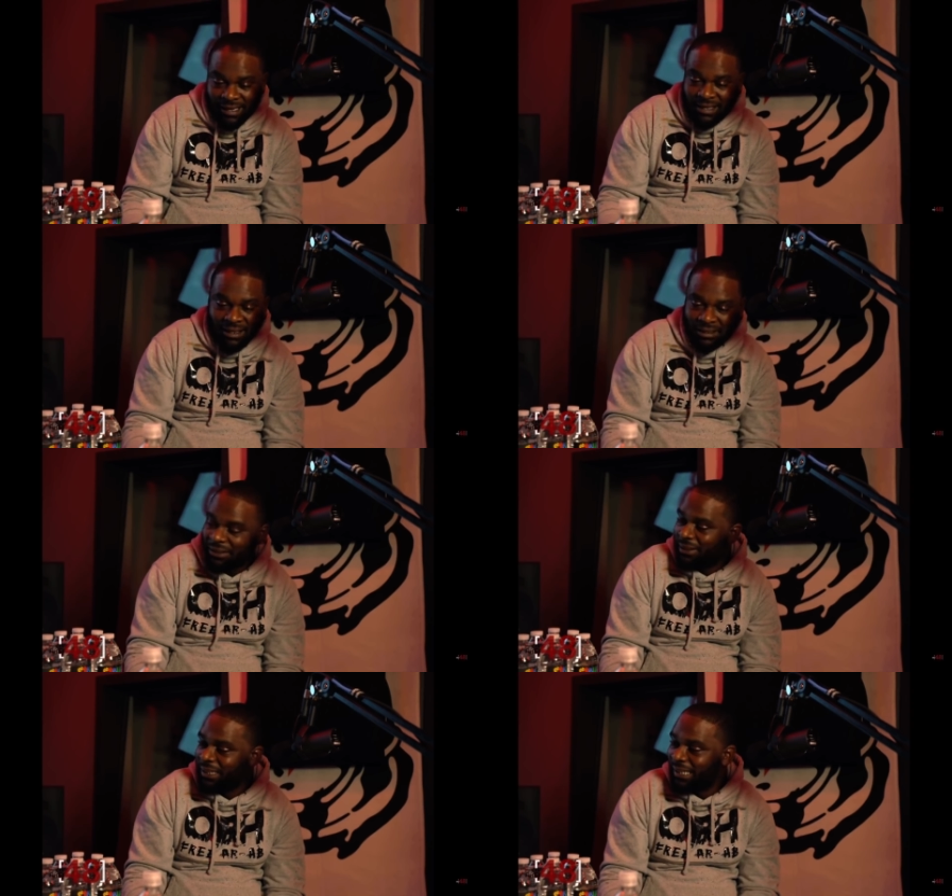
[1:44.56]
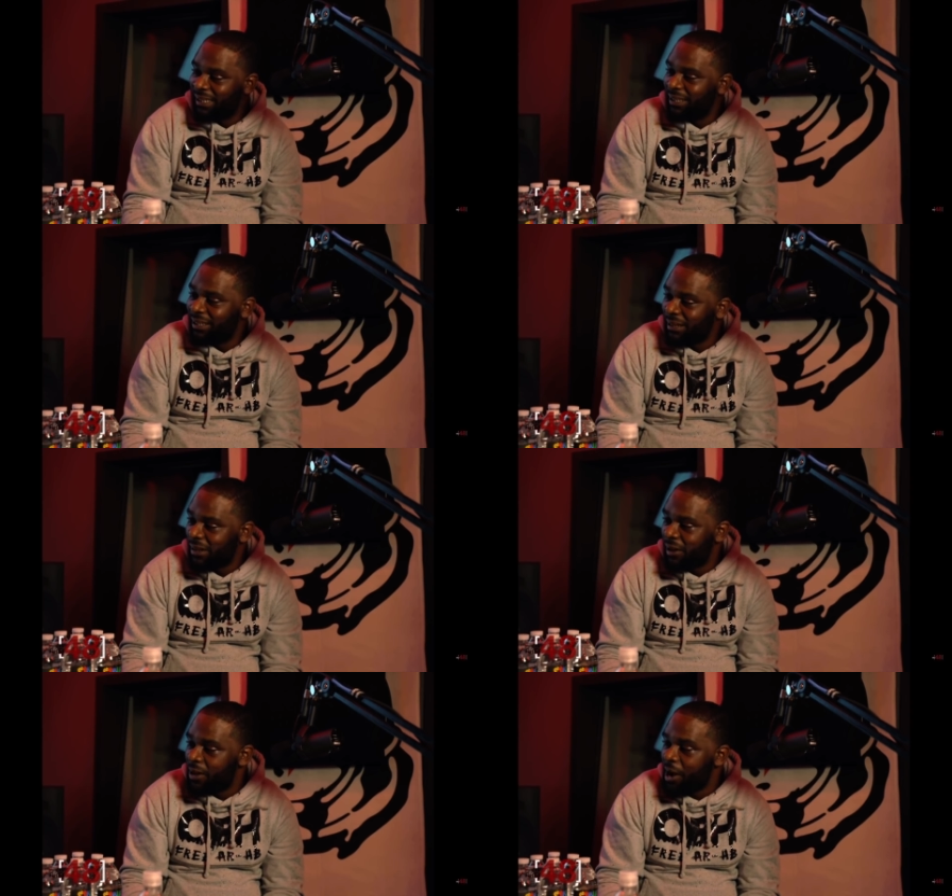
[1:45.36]
I did.
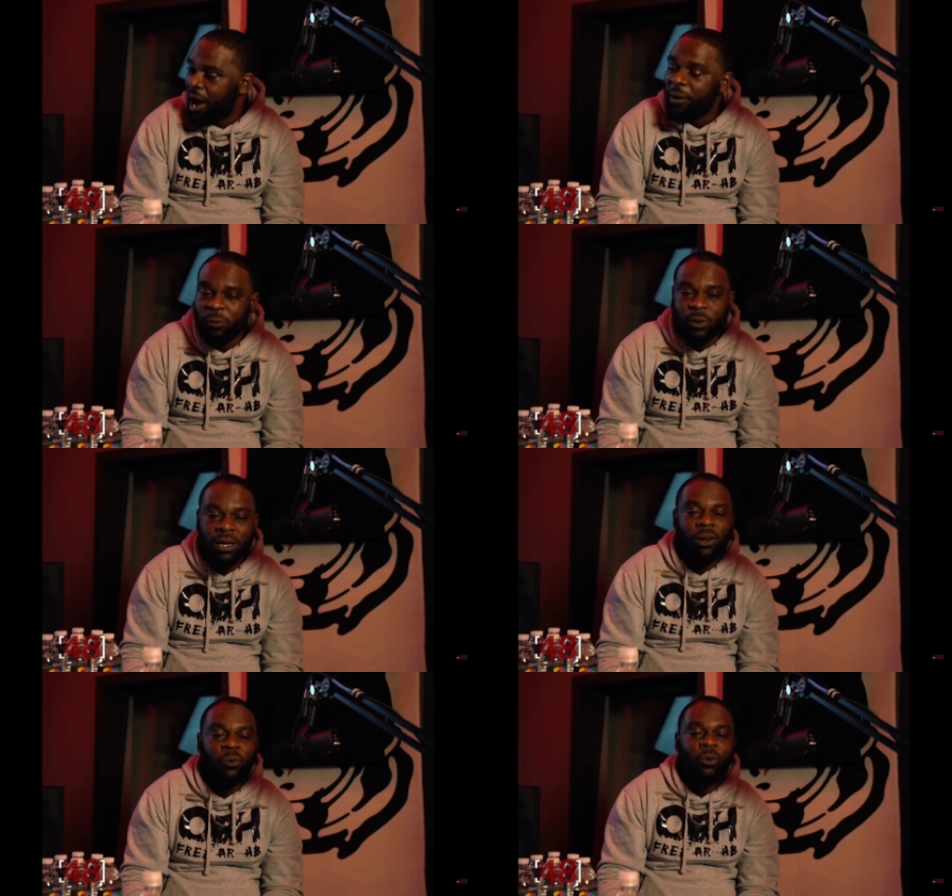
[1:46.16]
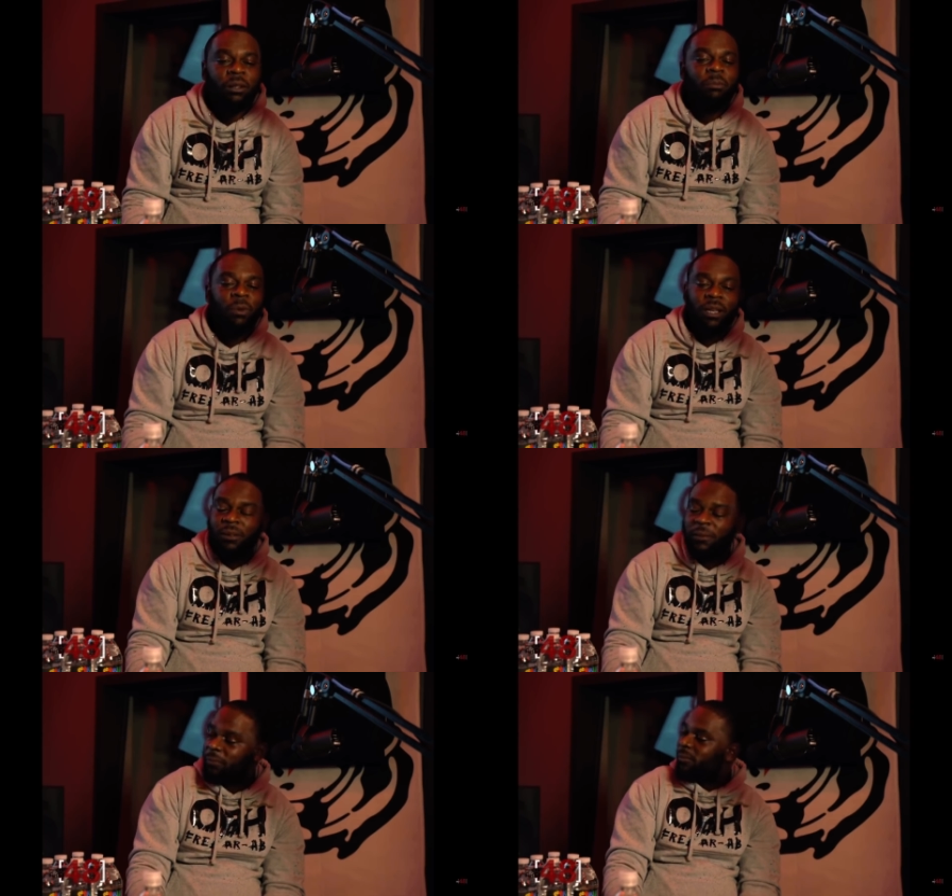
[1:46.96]
I would be. It would
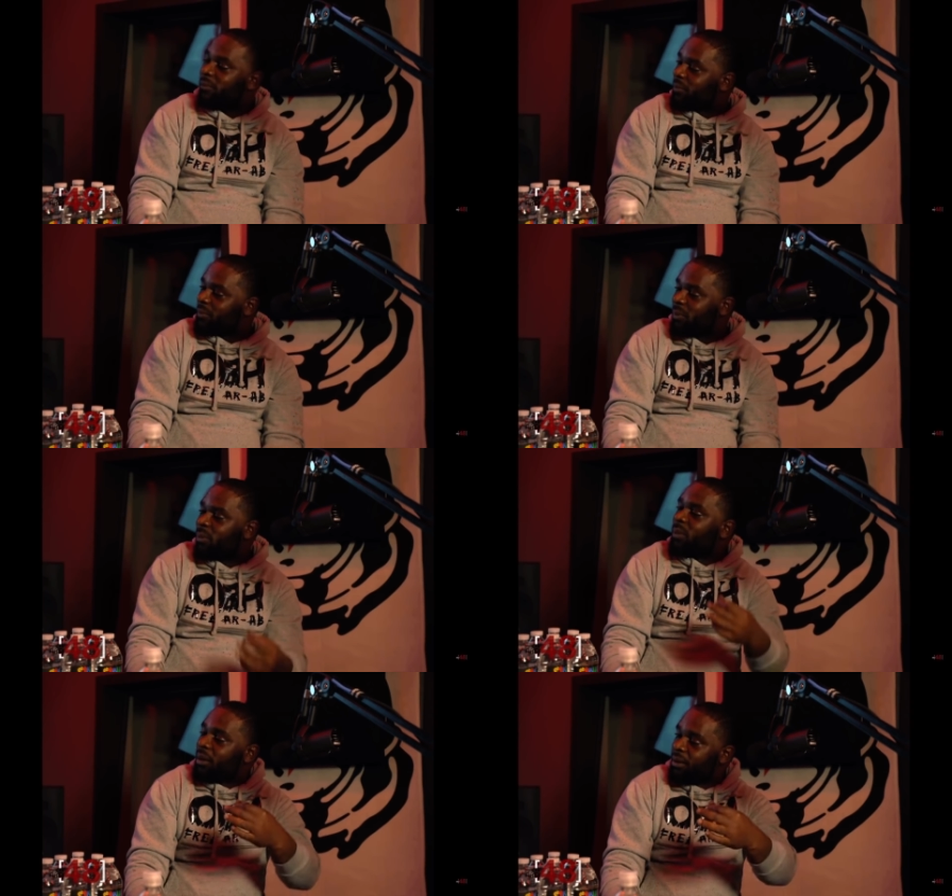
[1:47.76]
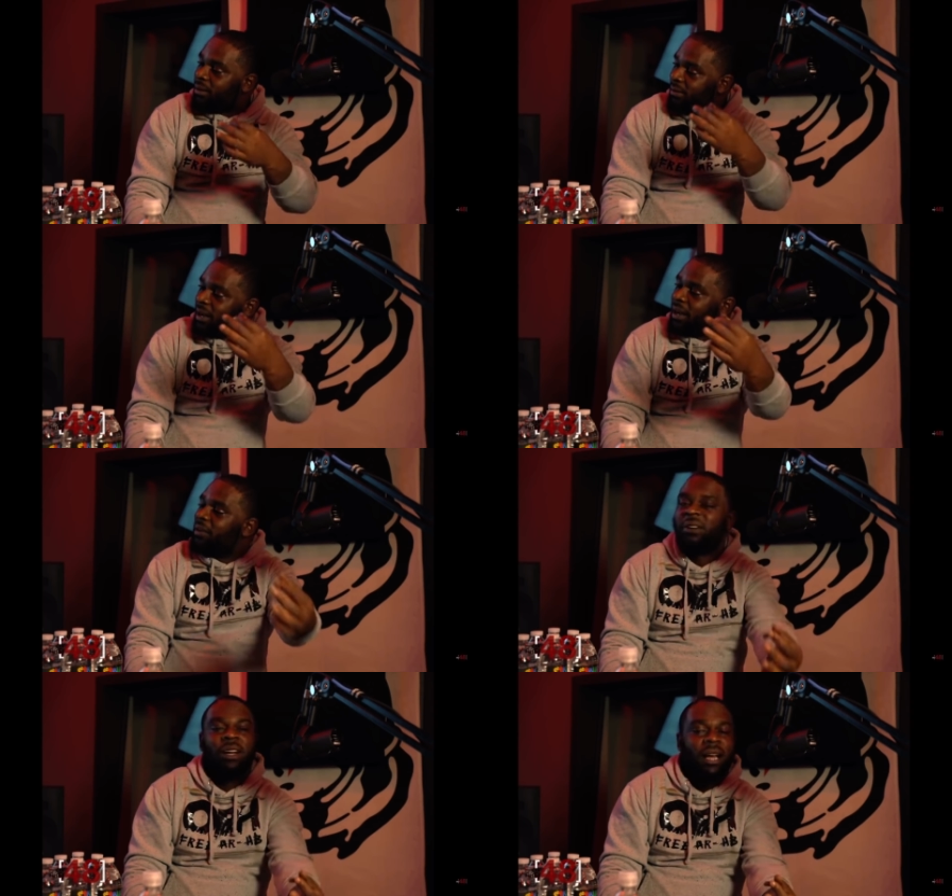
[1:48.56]
be the
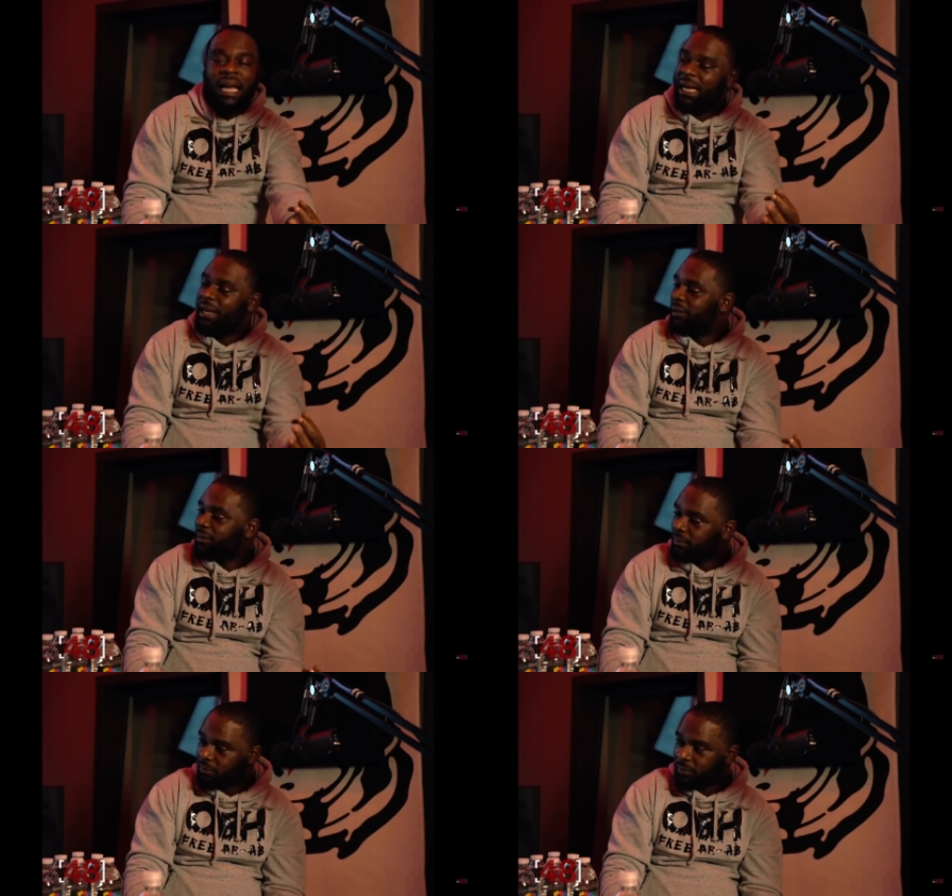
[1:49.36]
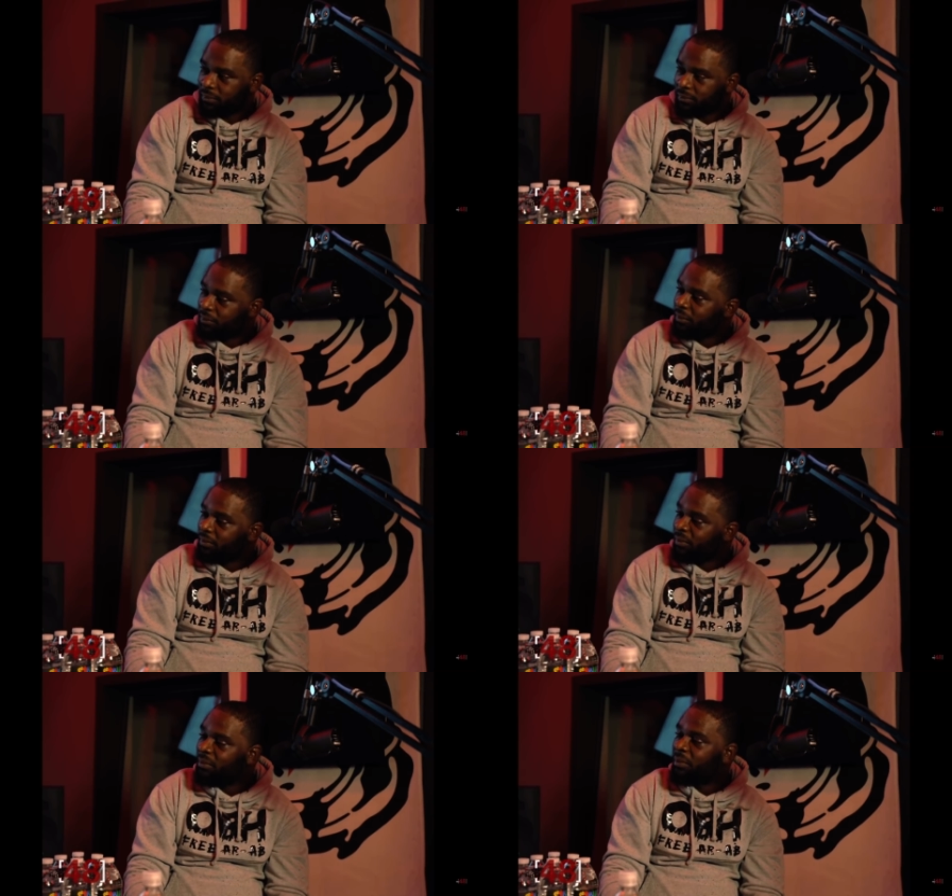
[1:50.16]
other guy
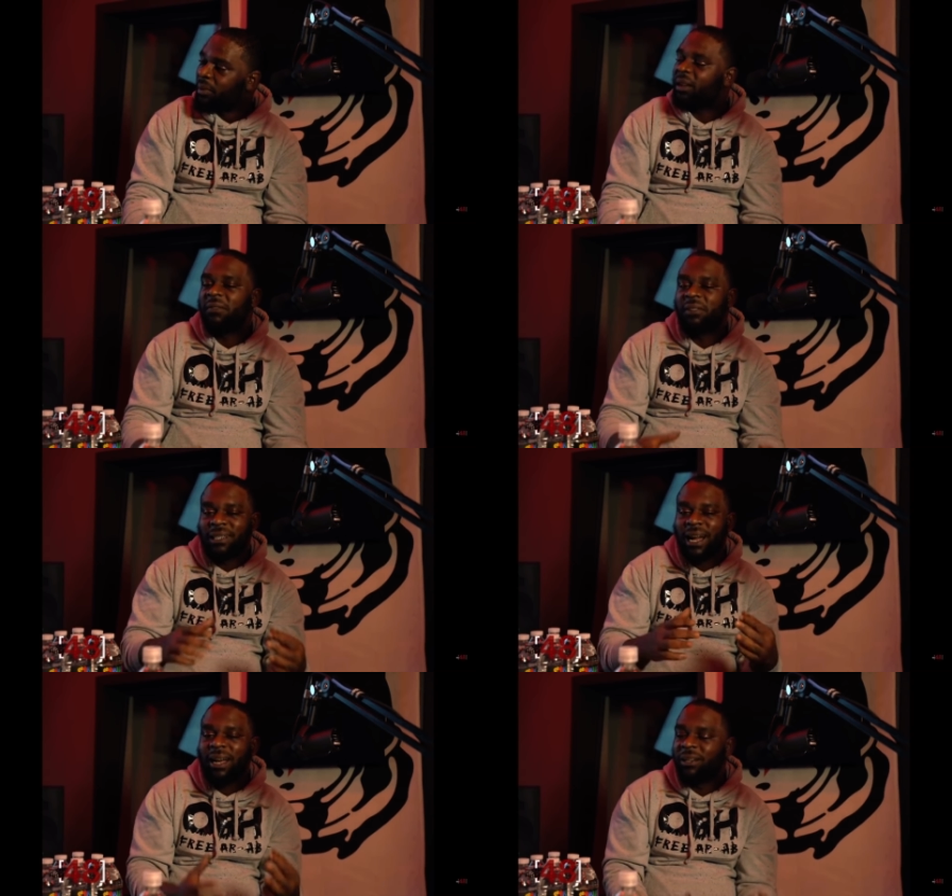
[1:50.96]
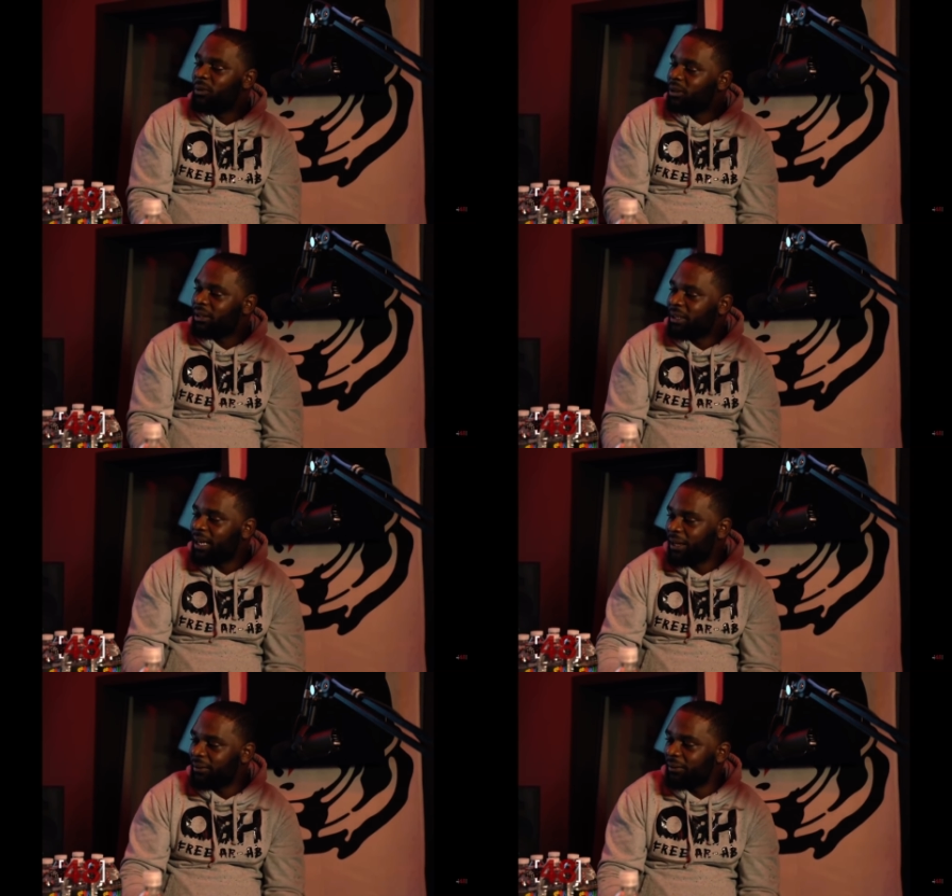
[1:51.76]
if his honor was
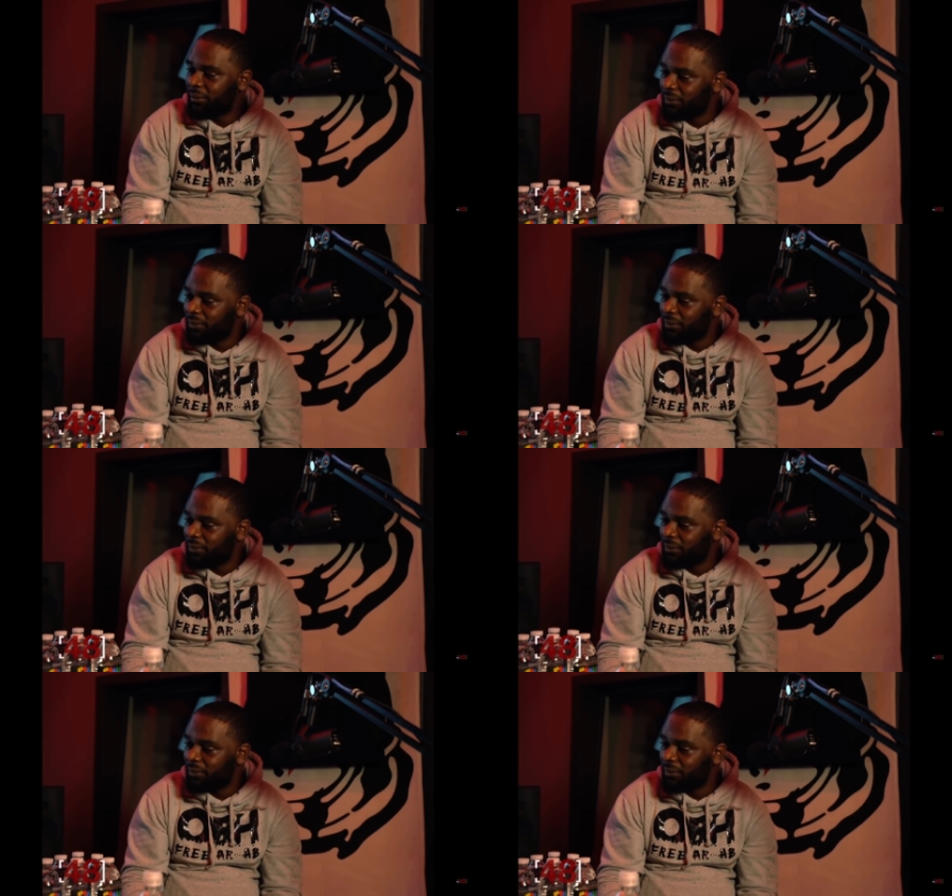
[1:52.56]
intact.